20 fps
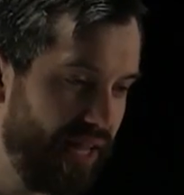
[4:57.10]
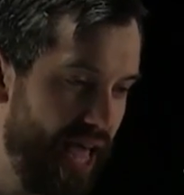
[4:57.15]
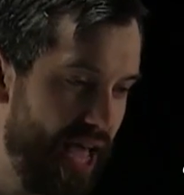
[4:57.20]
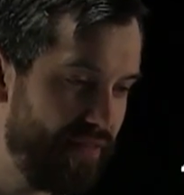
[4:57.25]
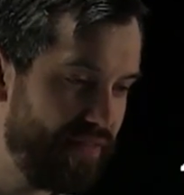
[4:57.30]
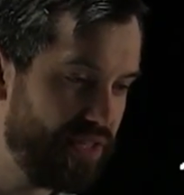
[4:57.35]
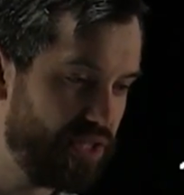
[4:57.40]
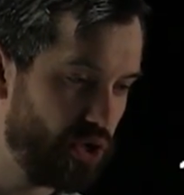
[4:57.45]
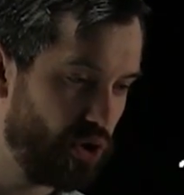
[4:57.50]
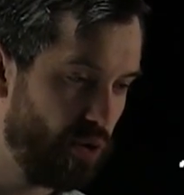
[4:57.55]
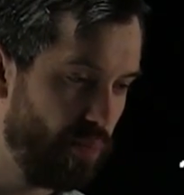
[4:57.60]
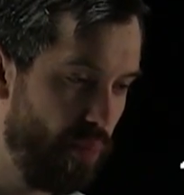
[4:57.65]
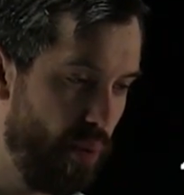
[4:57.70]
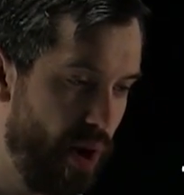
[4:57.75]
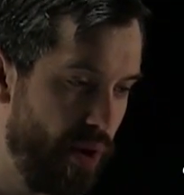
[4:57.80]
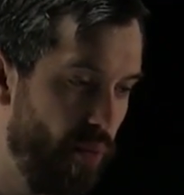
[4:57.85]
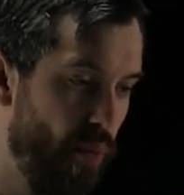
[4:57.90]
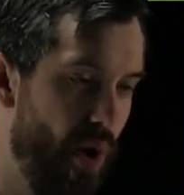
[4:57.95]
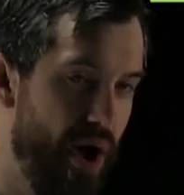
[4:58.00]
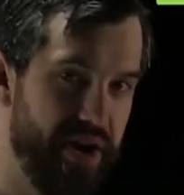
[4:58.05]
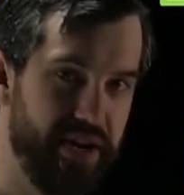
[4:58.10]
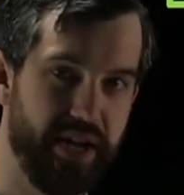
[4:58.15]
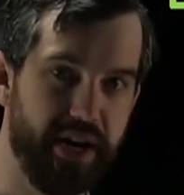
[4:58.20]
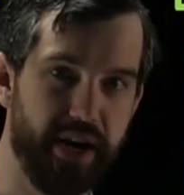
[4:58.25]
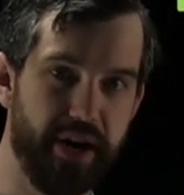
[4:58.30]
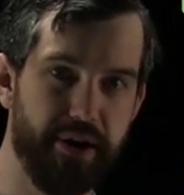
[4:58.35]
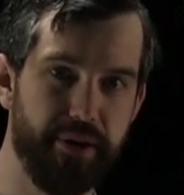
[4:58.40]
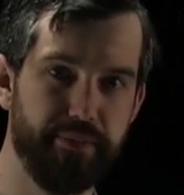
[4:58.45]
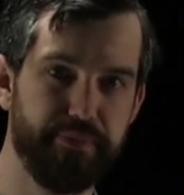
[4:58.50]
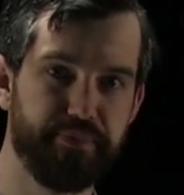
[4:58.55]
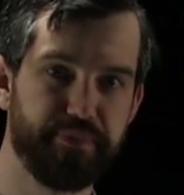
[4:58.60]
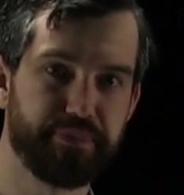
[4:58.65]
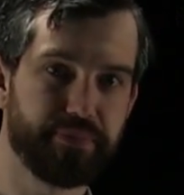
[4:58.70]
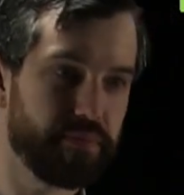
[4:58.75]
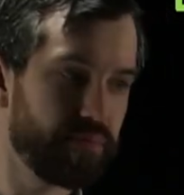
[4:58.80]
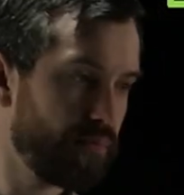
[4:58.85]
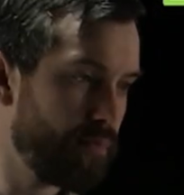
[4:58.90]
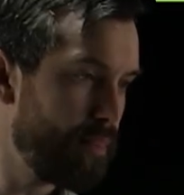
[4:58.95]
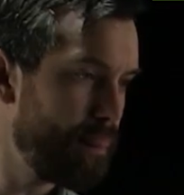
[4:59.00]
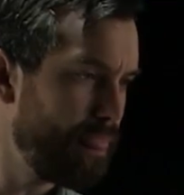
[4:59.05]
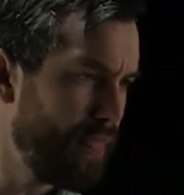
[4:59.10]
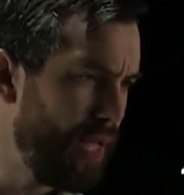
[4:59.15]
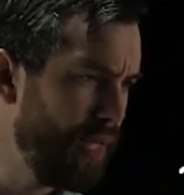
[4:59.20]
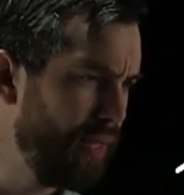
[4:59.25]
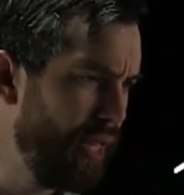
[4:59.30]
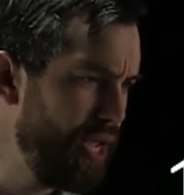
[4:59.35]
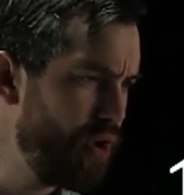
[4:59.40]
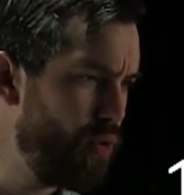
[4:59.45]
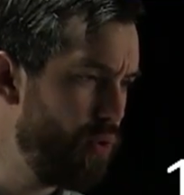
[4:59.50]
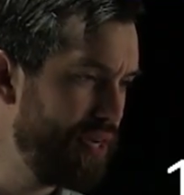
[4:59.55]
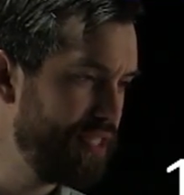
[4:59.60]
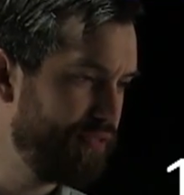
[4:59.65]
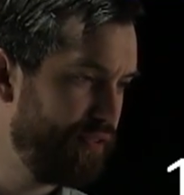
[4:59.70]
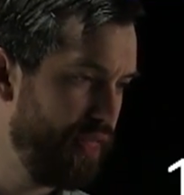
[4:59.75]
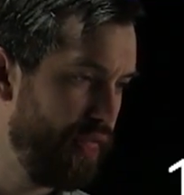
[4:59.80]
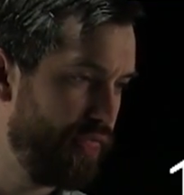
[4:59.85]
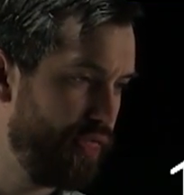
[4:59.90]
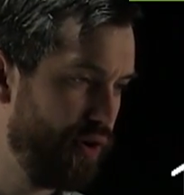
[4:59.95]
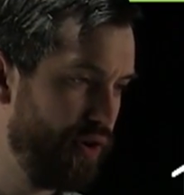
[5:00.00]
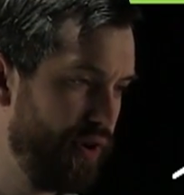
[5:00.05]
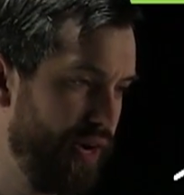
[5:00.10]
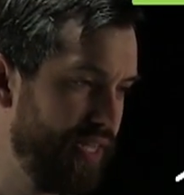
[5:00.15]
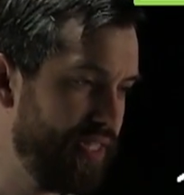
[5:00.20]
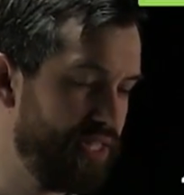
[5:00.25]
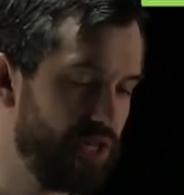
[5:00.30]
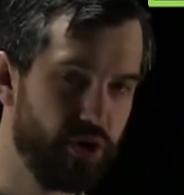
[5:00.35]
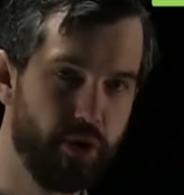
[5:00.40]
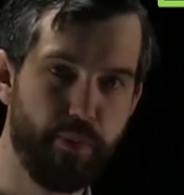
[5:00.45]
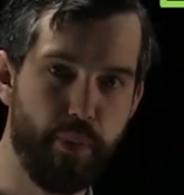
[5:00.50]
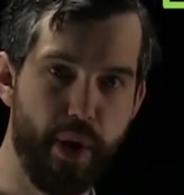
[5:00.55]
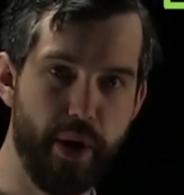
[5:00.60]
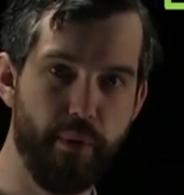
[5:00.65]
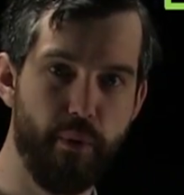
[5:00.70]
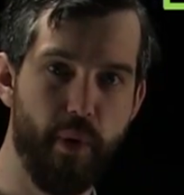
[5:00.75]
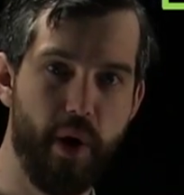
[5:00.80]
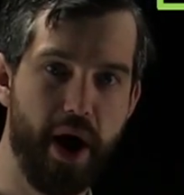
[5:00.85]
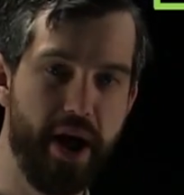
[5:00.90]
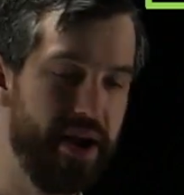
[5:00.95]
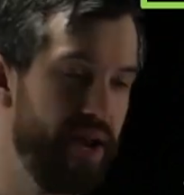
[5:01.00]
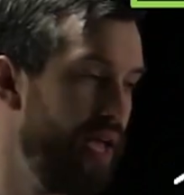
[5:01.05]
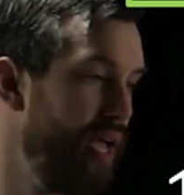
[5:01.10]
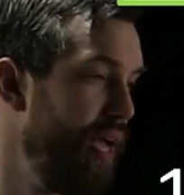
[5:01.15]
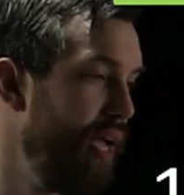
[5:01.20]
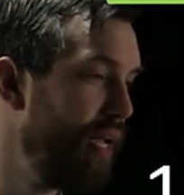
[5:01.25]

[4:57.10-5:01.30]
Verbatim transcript: have a 0.1 here. Likewise for the third, a 0.1.